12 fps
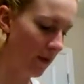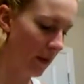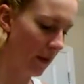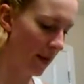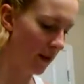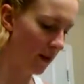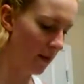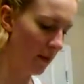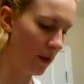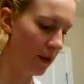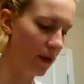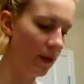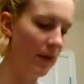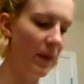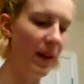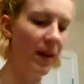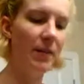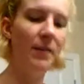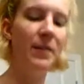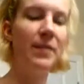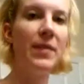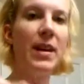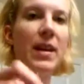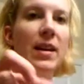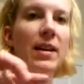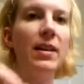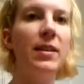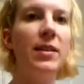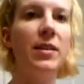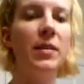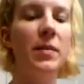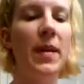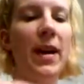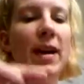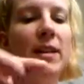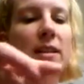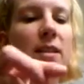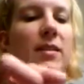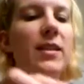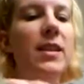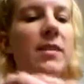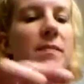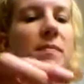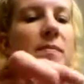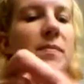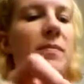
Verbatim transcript: Hopefully that works a little better. So back to it,